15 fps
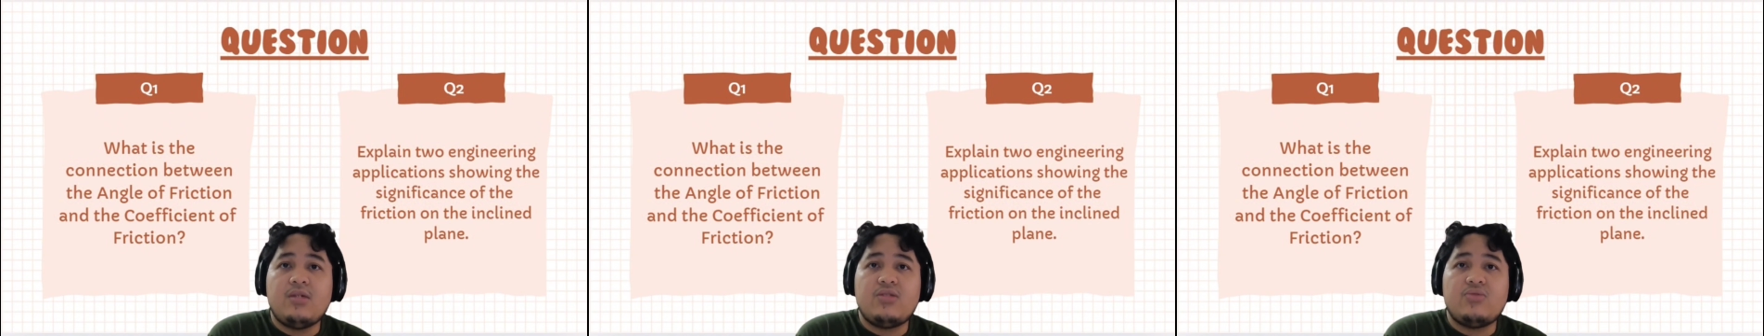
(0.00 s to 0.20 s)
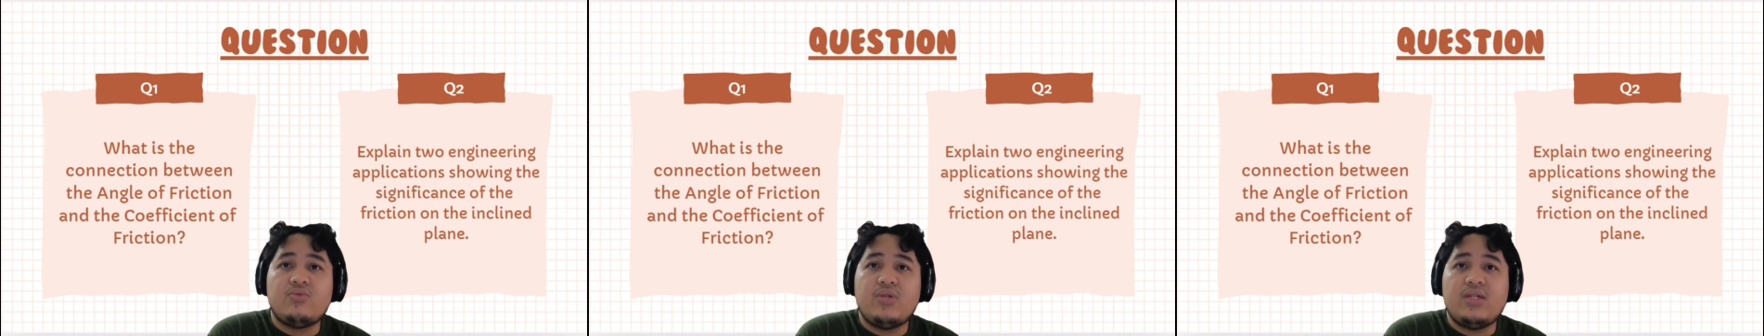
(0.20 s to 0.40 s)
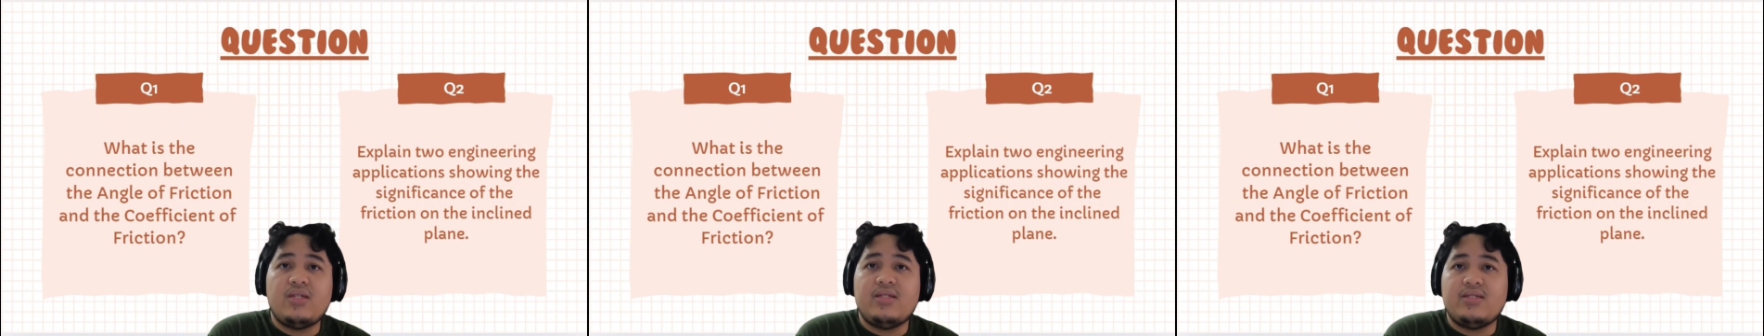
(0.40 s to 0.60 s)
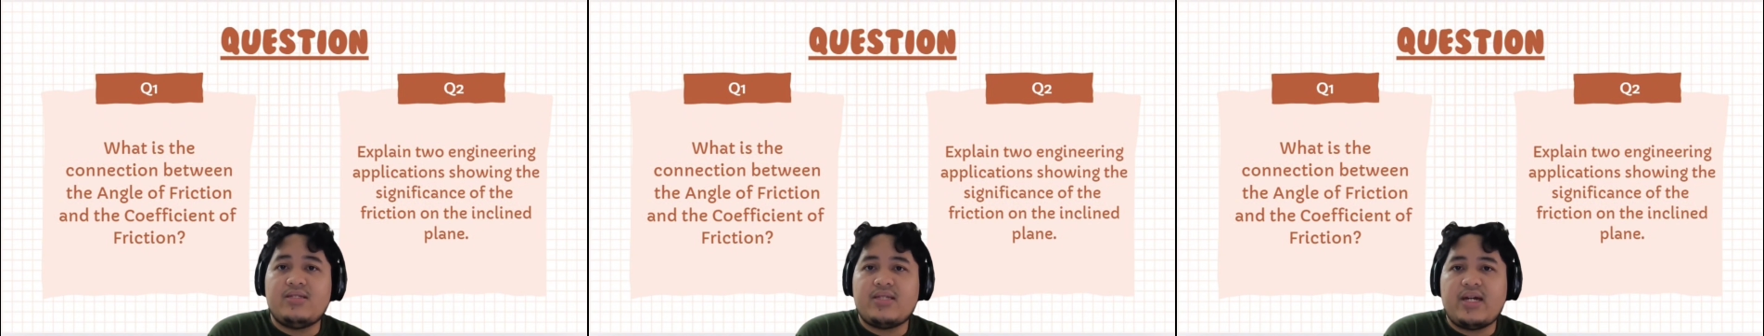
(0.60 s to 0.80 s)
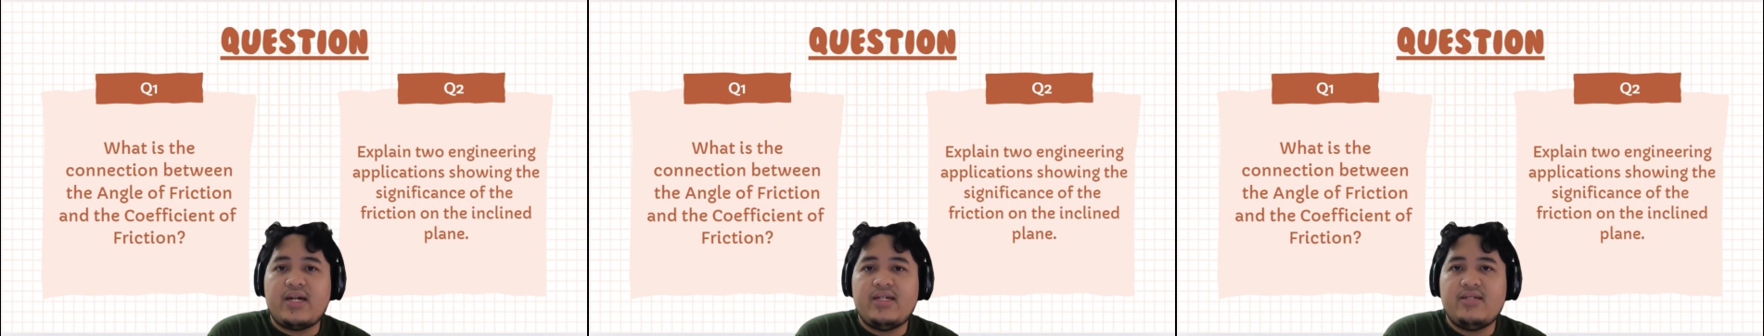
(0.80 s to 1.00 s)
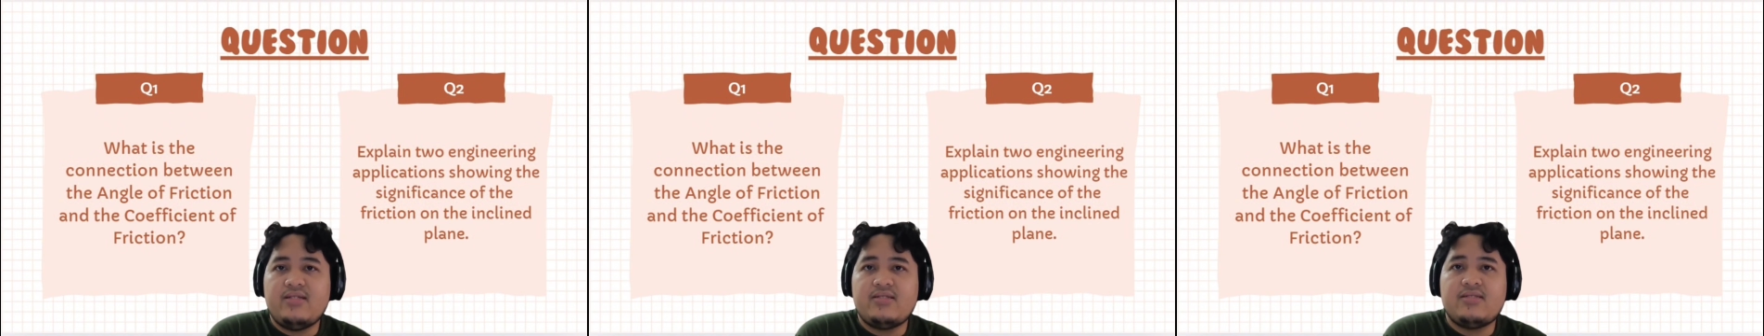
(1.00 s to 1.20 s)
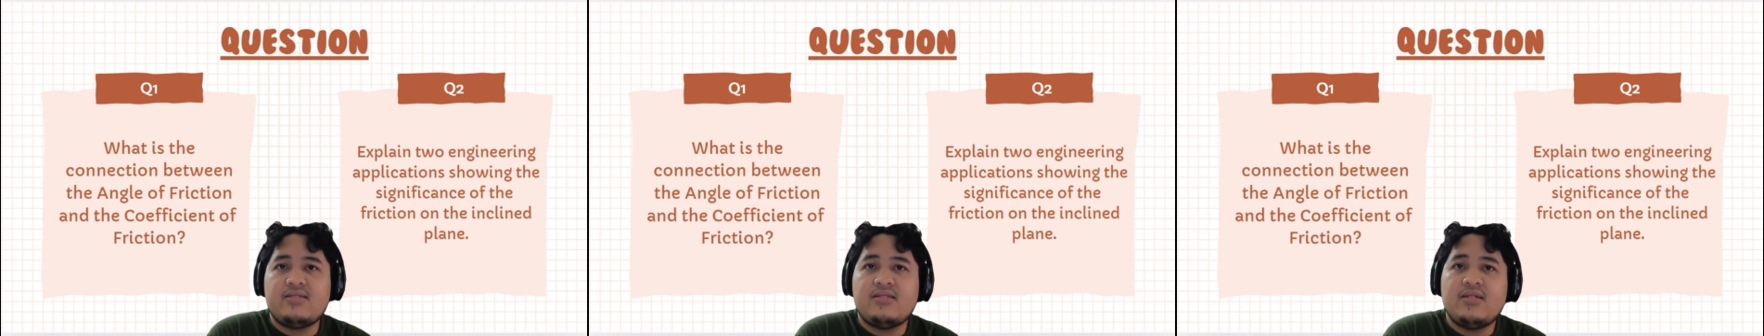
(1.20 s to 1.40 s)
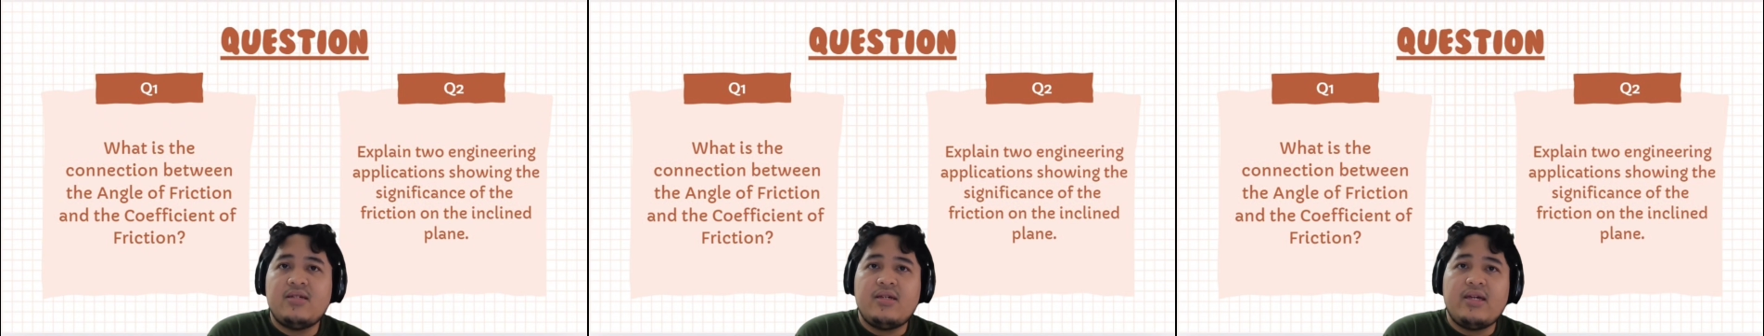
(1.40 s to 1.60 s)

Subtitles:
between the tires